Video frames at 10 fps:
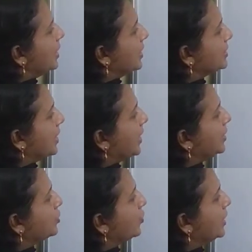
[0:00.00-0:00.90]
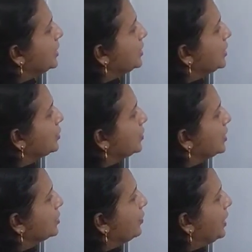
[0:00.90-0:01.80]
assign 20 to
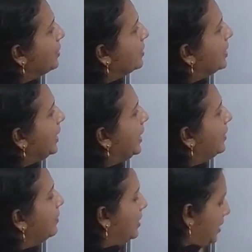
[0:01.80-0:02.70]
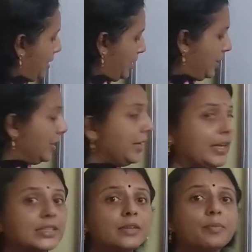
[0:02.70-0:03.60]
this variable a.
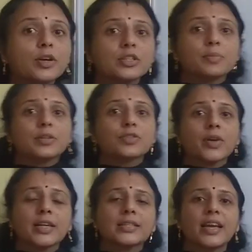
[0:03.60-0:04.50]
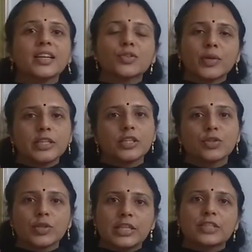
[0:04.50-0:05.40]
Is it possible to assign 20
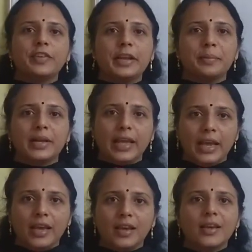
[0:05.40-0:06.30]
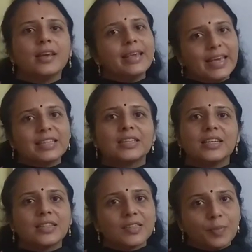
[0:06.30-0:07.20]
to this variable a? Yes,
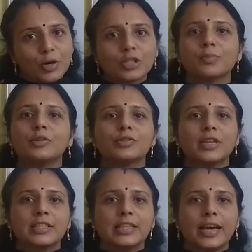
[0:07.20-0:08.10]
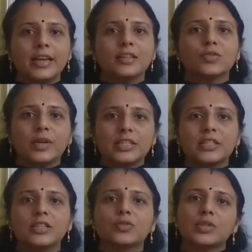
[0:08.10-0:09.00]
it is possible to assign
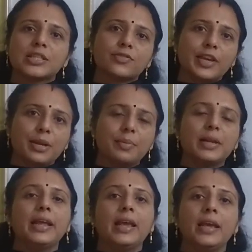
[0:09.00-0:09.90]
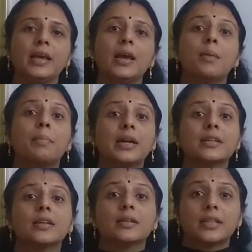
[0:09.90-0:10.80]
20 to this variable a,
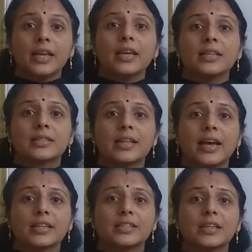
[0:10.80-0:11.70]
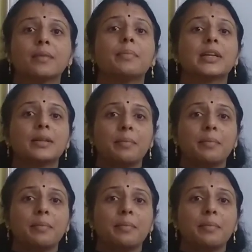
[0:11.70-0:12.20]
but the thing is that, but the